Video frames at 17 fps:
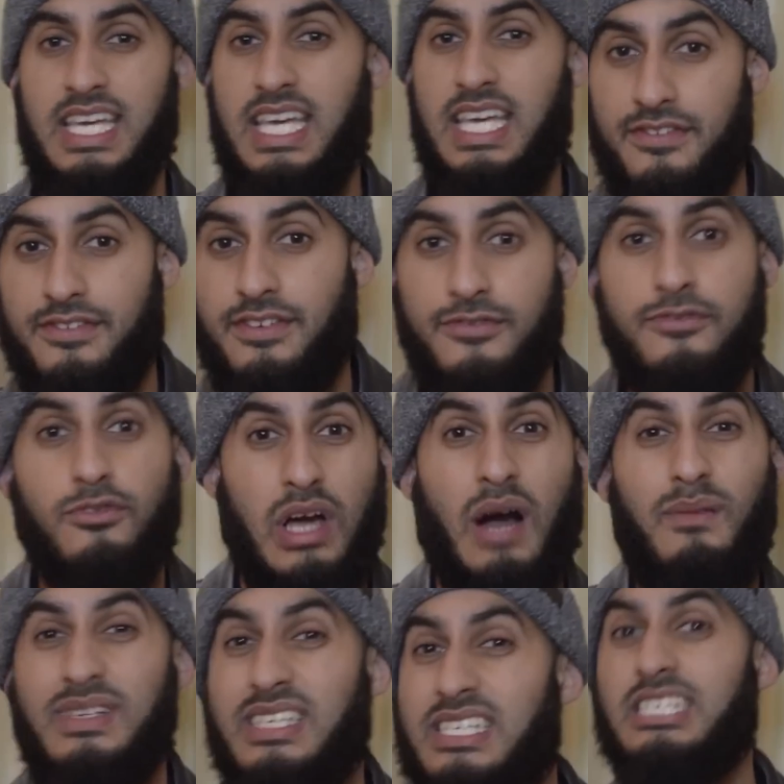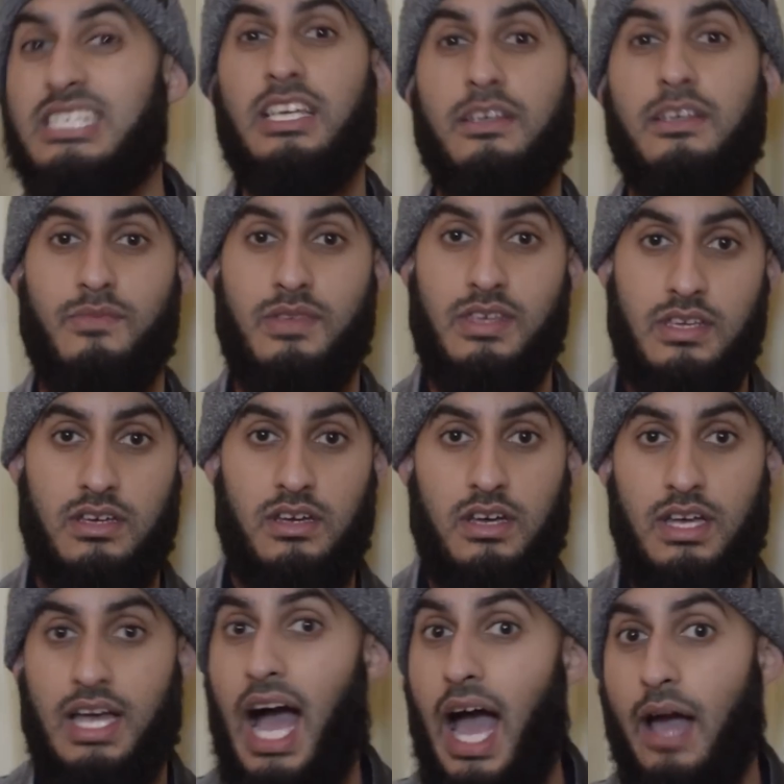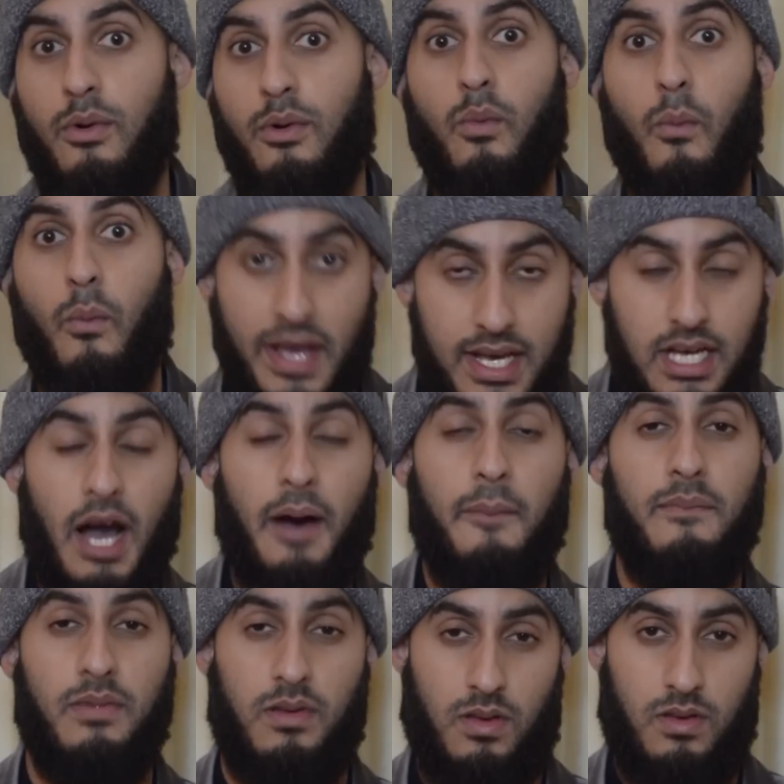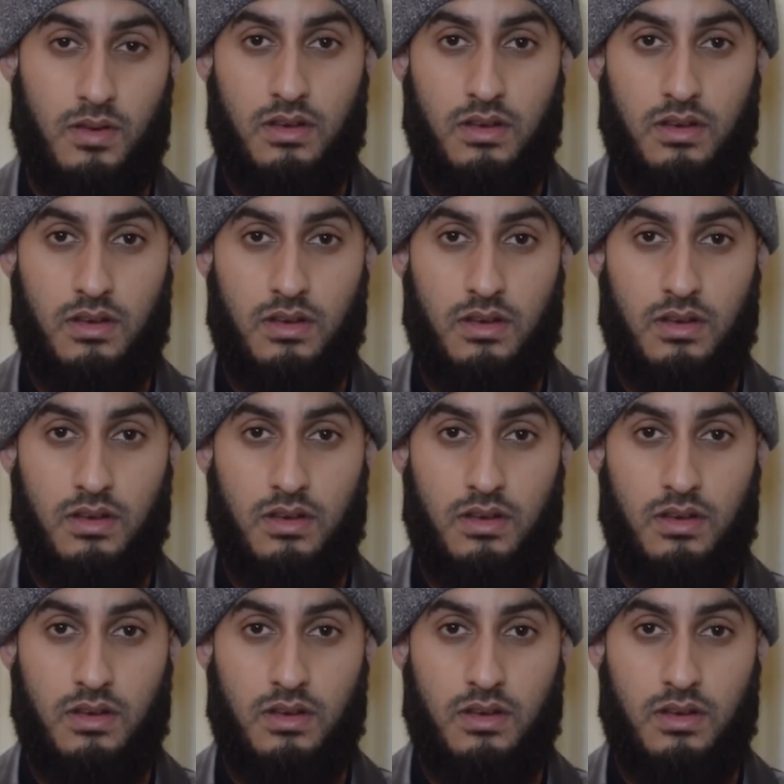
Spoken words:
even if you come and shake me, I won't wake up.